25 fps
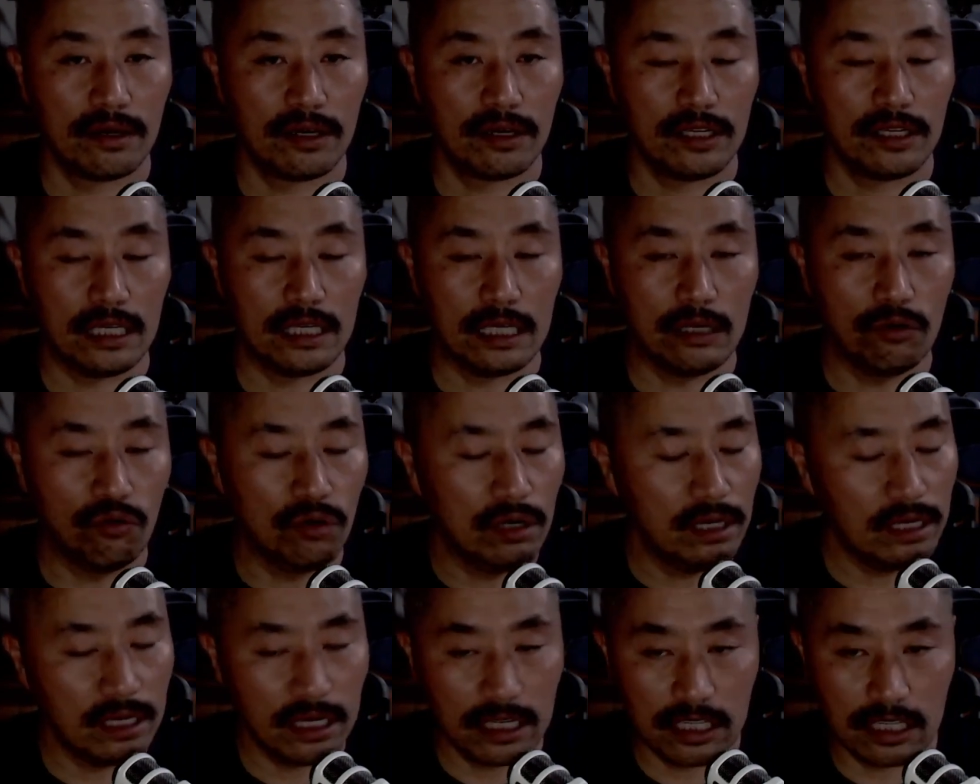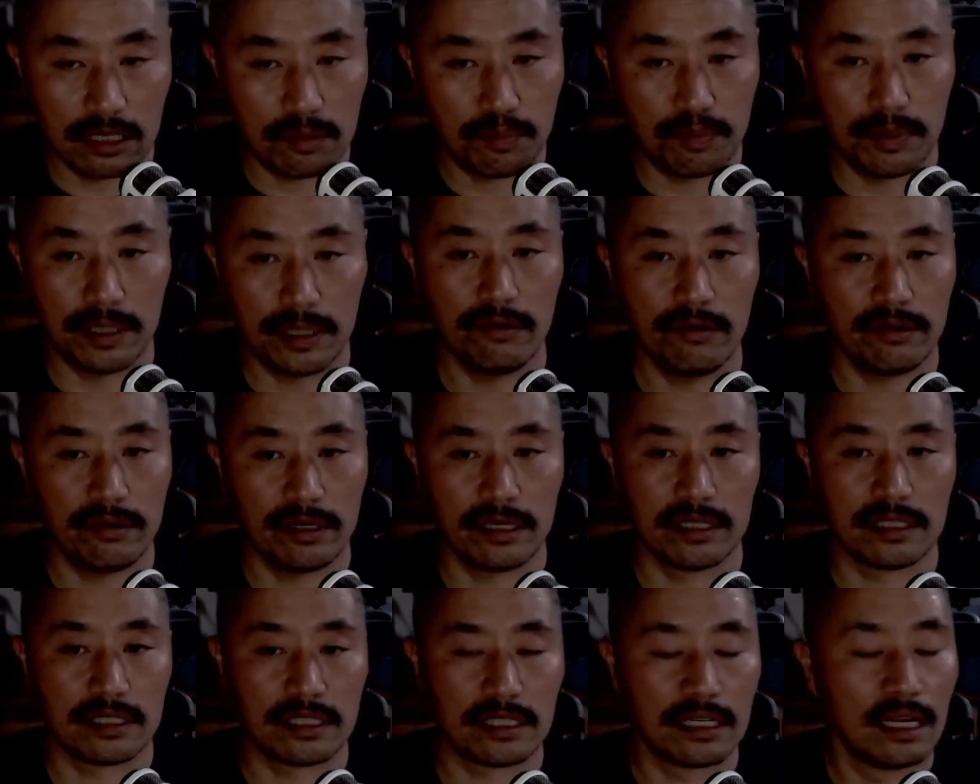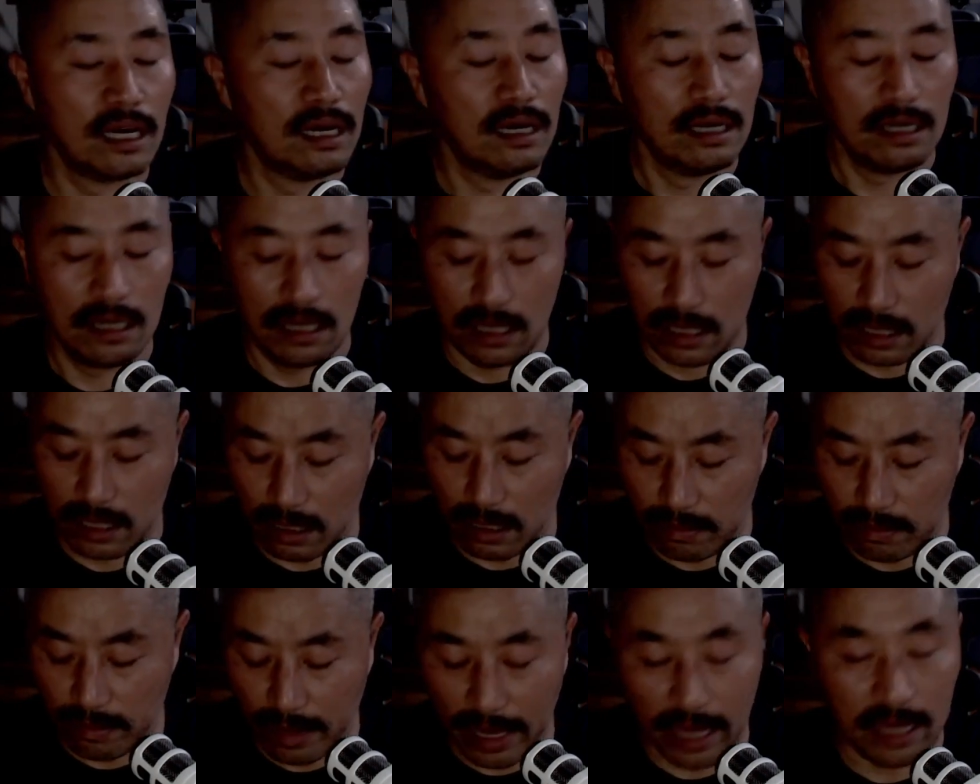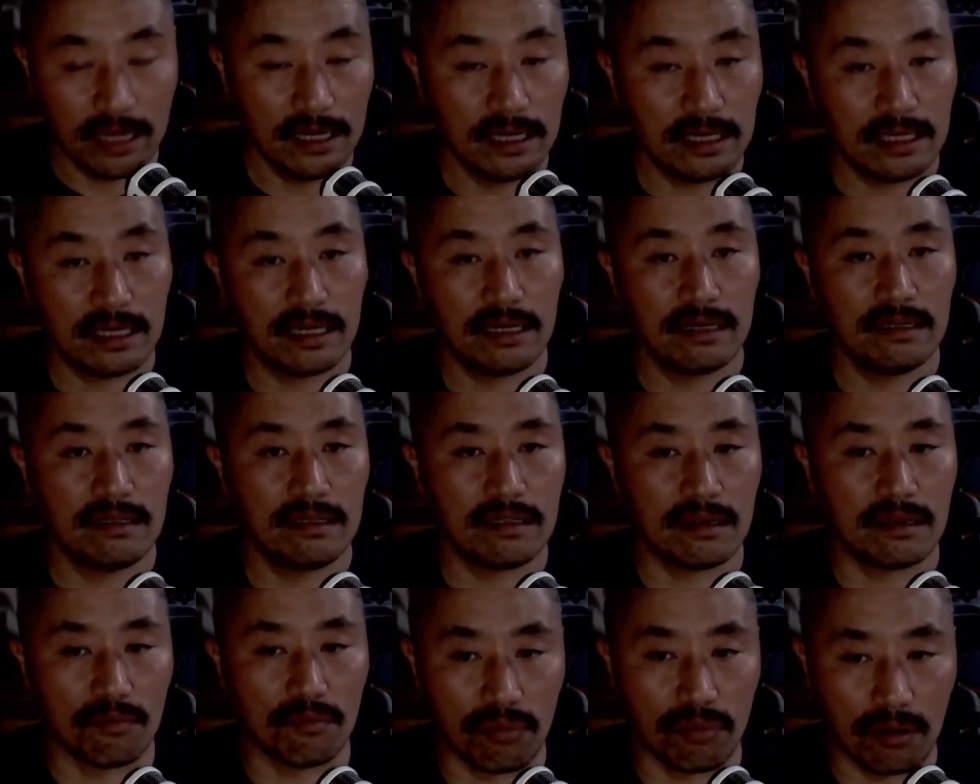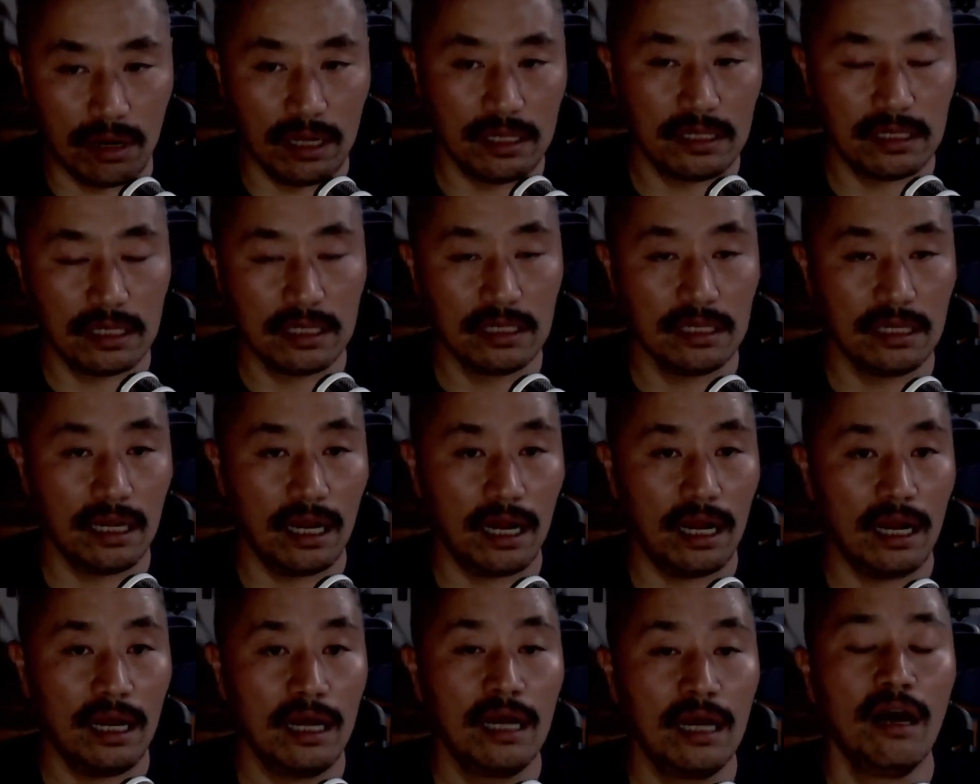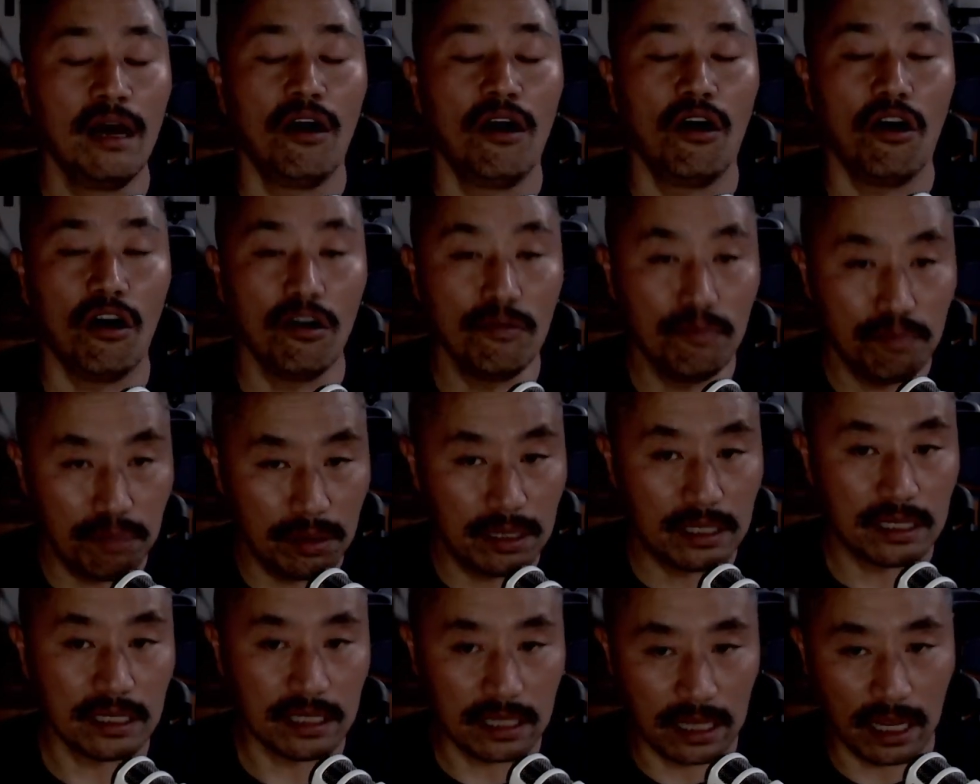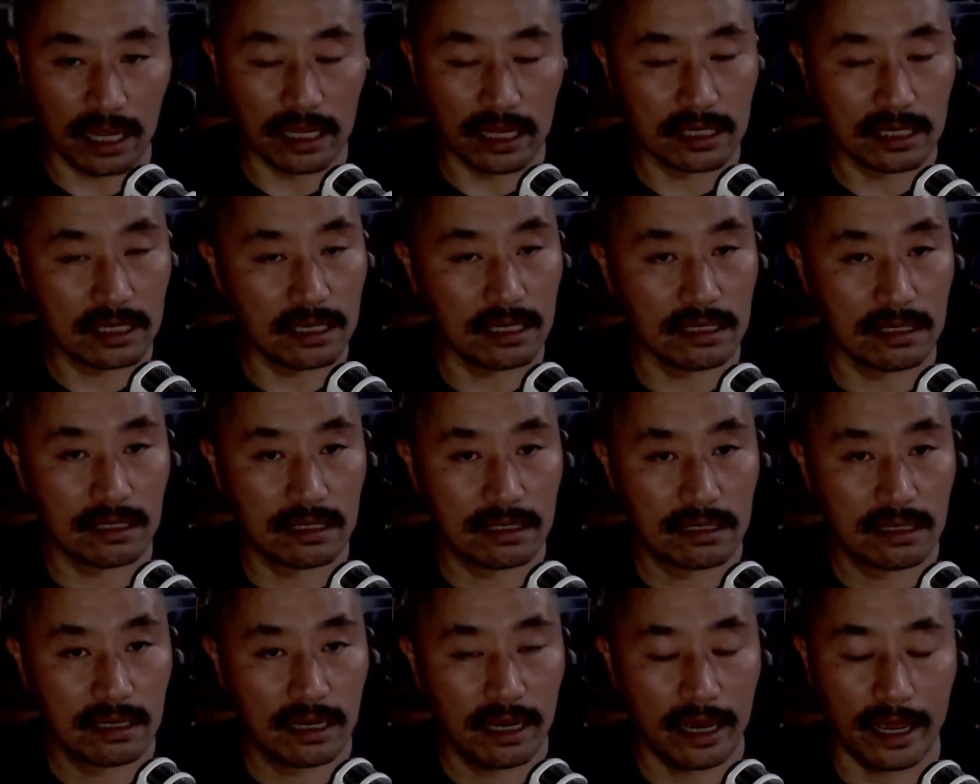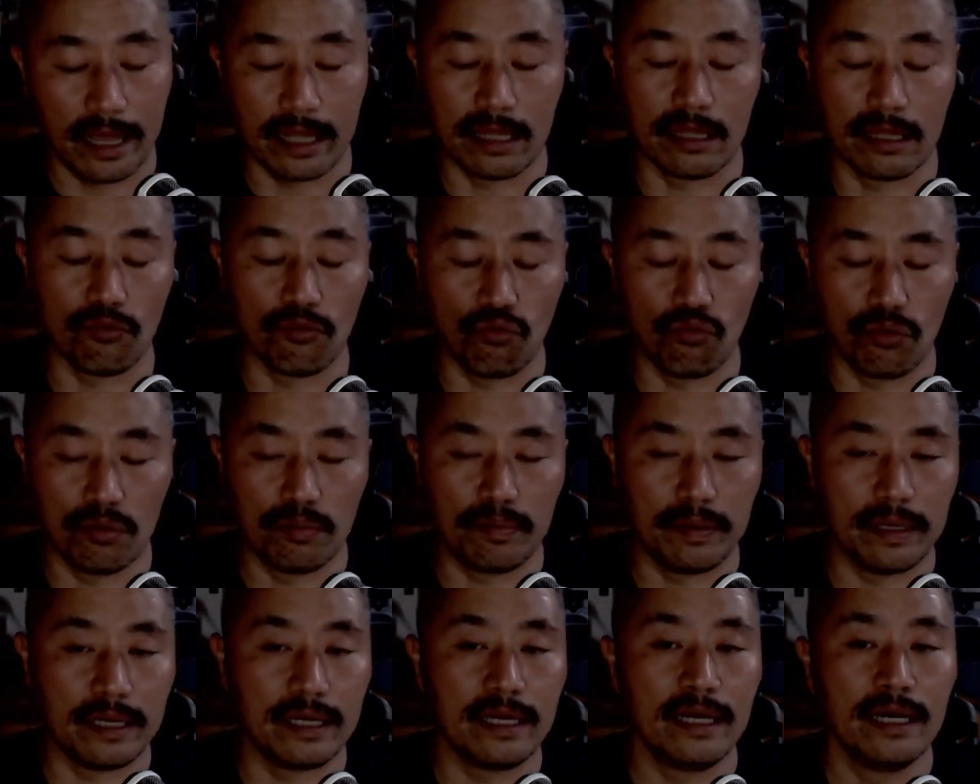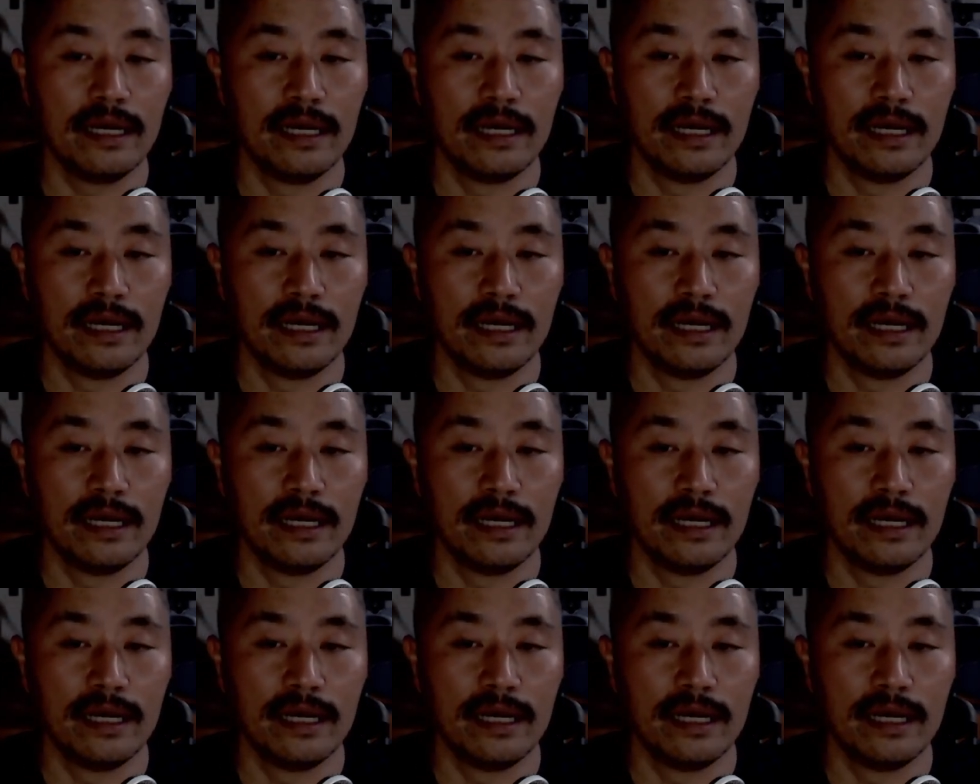You will experience um, answers and blessings that are unprecedented and will be